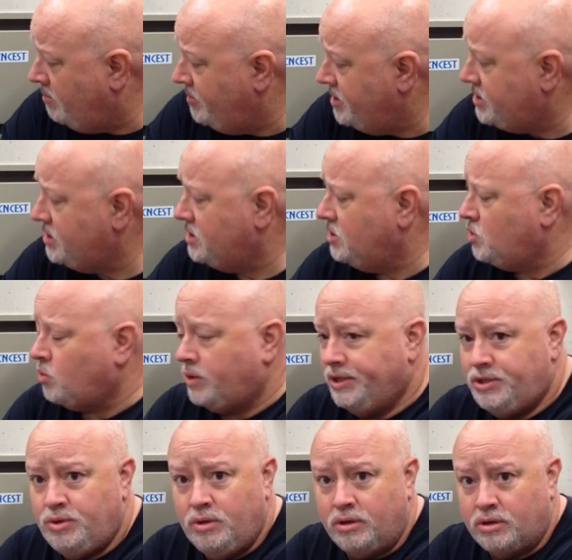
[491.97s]
This is the
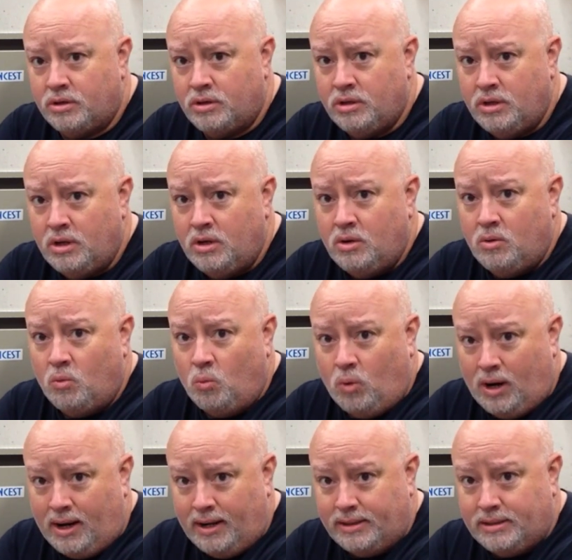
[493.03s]
2200
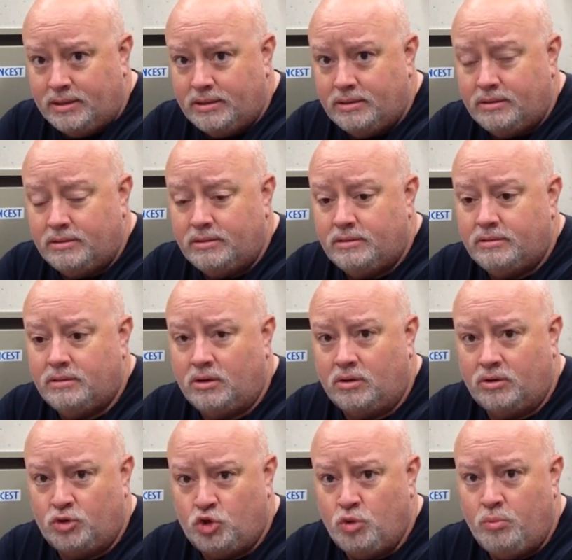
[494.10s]
watt
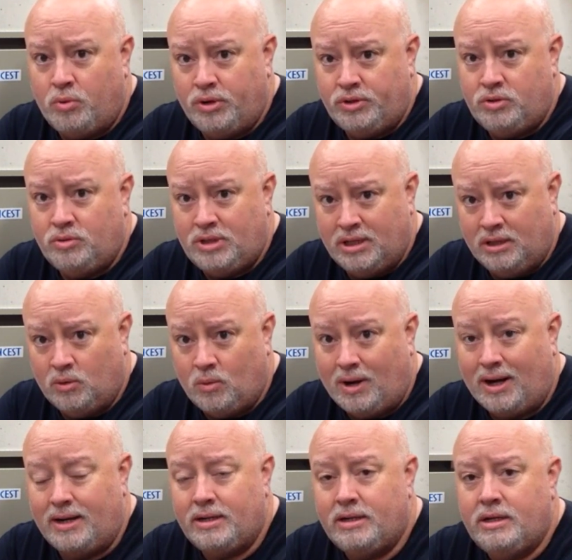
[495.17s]
or 2.2
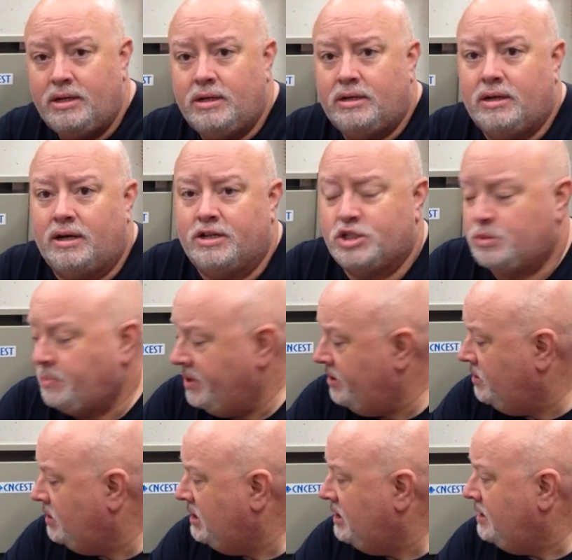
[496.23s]
kilowatt
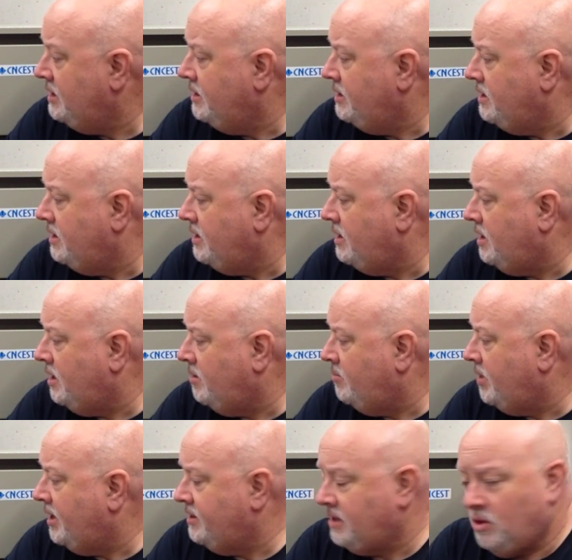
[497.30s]
spindle.
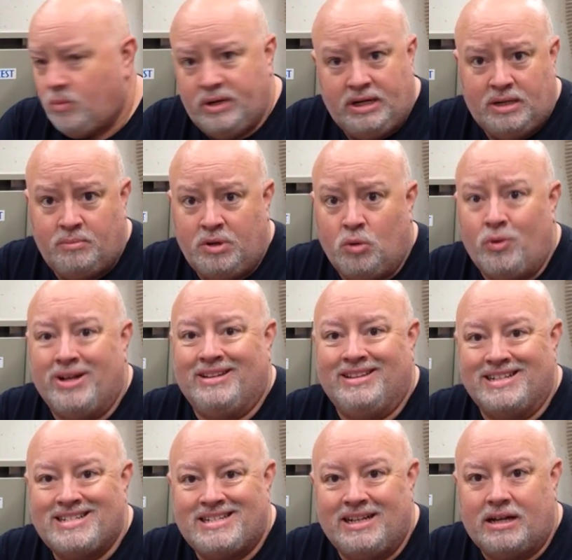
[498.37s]
I think we need to be
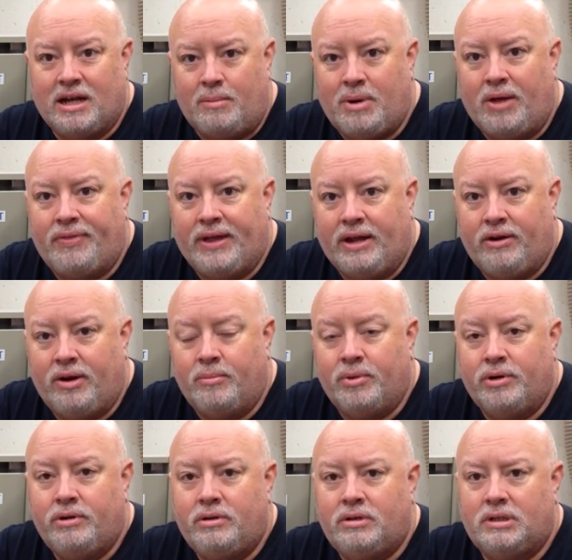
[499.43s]
realistic about that
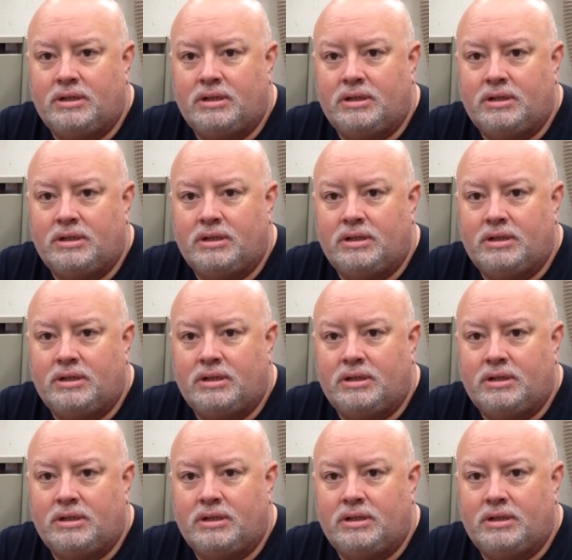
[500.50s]
number.